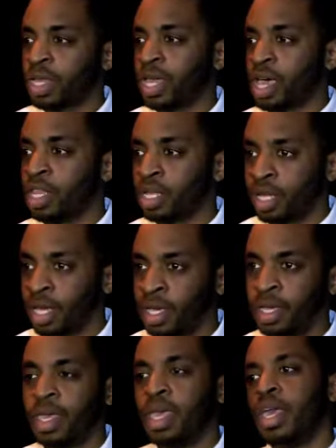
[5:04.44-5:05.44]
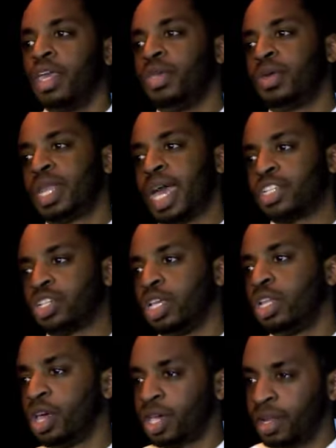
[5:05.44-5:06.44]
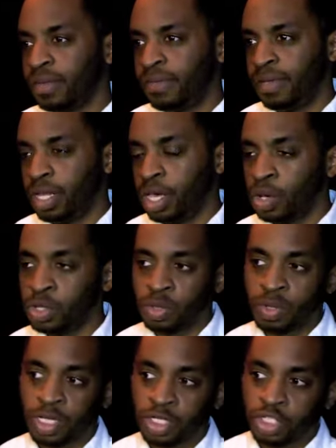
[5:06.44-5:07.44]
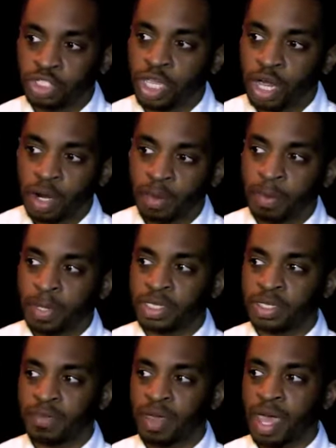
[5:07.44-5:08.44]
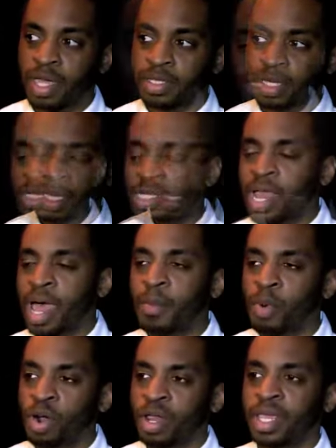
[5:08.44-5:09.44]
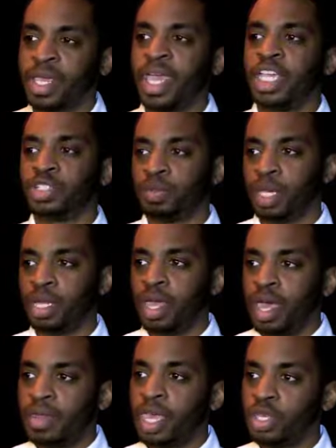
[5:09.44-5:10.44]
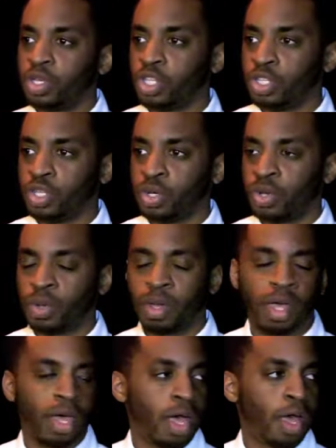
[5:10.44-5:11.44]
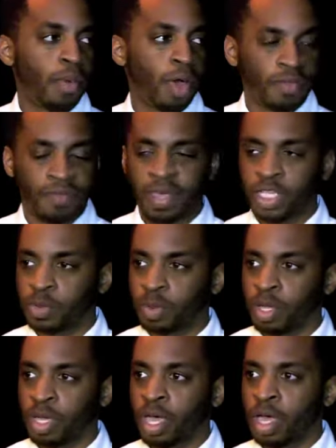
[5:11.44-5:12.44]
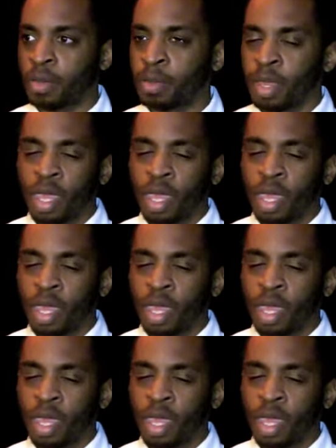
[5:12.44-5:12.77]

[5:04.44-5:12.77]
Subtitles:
click on a link, you can actually look at a video, you can share a piece of content. A lot more engagement that you can do on Facebook.